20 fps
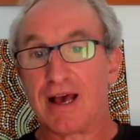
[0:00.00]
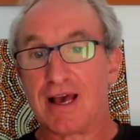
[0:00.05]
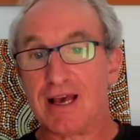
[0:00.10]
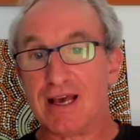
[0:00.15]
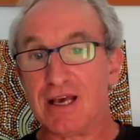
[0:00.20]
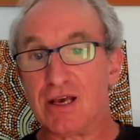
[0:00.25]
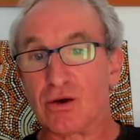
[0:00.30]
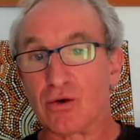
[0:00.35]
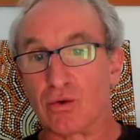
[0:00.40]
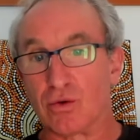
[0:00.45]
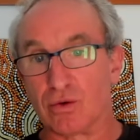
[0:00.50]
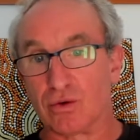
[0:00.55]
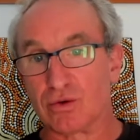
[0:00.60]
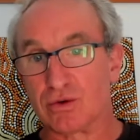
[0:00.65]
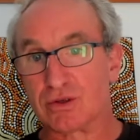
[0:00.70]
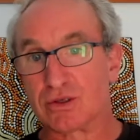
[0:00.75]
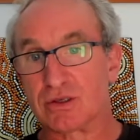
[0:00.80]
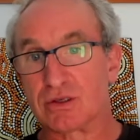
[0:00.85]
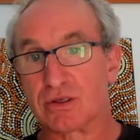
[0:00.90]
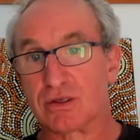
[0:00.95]

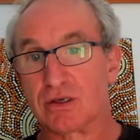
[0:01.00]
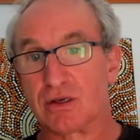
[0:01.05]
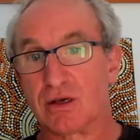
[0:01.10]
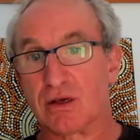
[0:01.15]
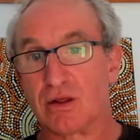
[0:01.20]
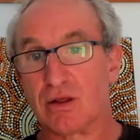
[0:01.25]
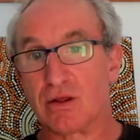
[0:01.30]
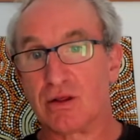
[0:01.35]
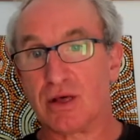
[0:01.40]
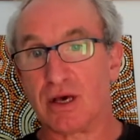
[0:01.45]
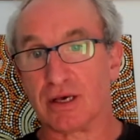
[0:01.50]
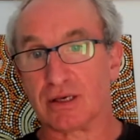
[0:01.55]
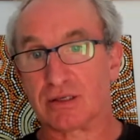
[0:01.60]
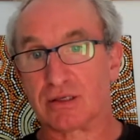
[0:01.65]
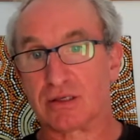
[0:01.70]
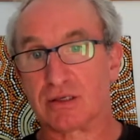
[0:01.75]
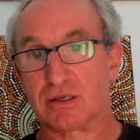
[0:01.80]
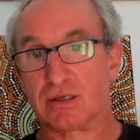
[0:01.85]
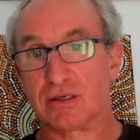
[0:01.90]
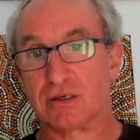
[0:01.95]
equals
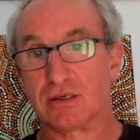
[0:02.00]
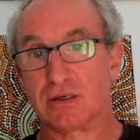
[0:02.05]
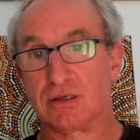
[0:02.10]
this,